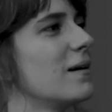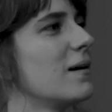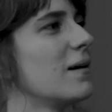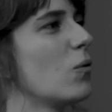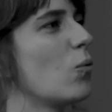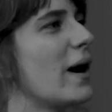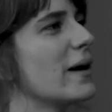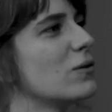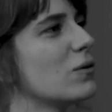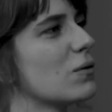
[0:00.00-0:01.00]

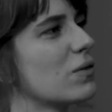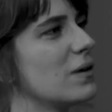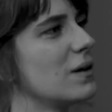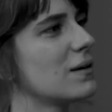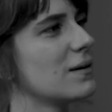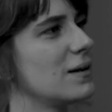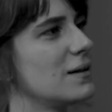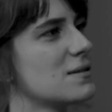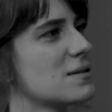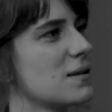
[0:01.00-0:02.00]
Why do you think
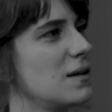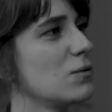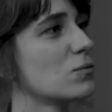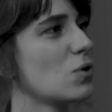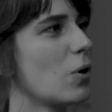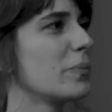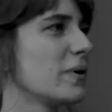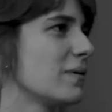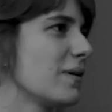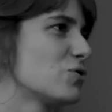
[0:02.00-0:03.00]
it's
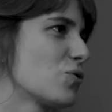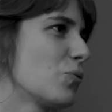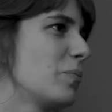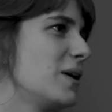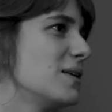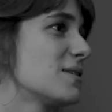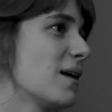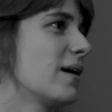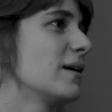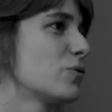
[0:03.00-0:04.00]
utopian to be
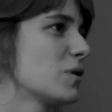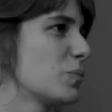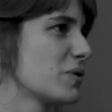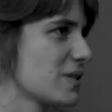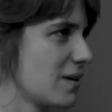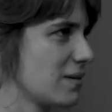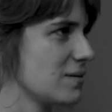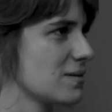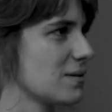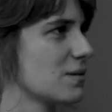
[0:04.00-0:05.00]

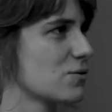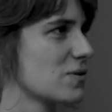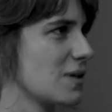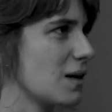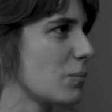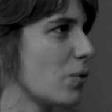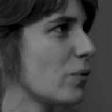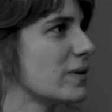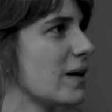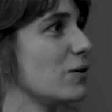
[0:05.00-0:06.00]
100%
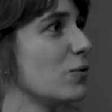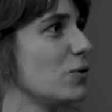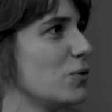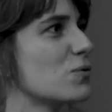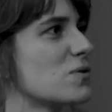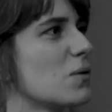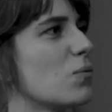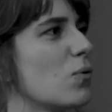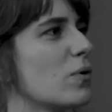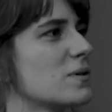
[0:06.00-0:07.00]
sustainable? Then you use
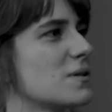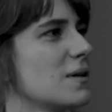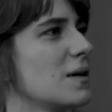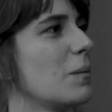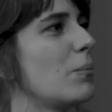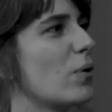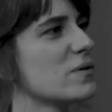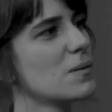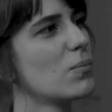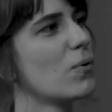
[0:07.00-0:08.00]
the word
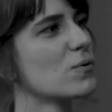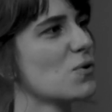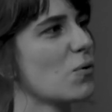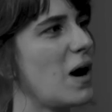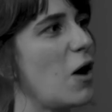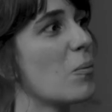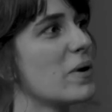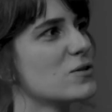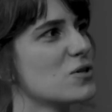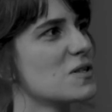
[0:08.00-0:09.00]
possible. So
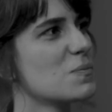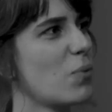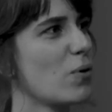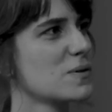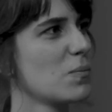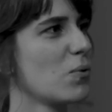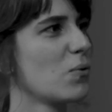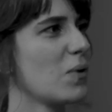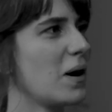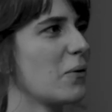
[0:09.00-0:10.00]
how much is
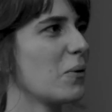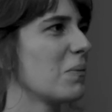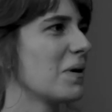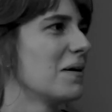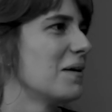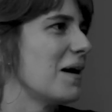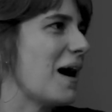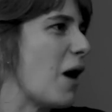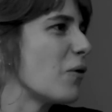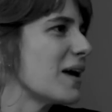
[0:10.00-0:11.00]
possible?
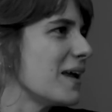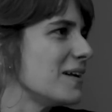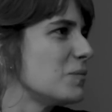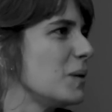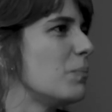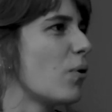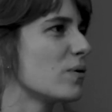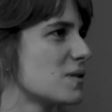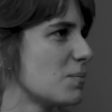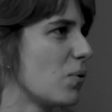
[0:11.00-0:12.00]
How can it be
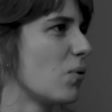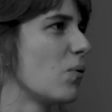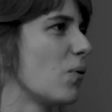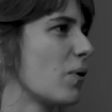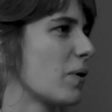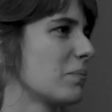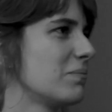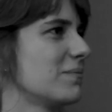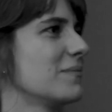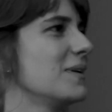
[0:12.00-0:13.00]
possible,
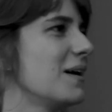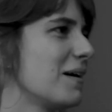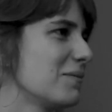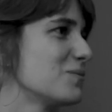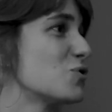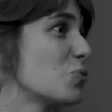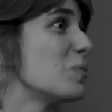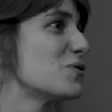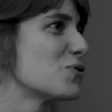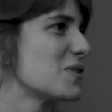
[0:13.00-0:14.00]
or
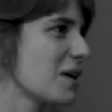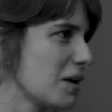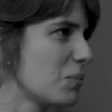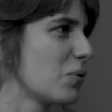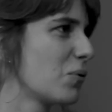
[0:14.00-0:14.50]
to be sustainable?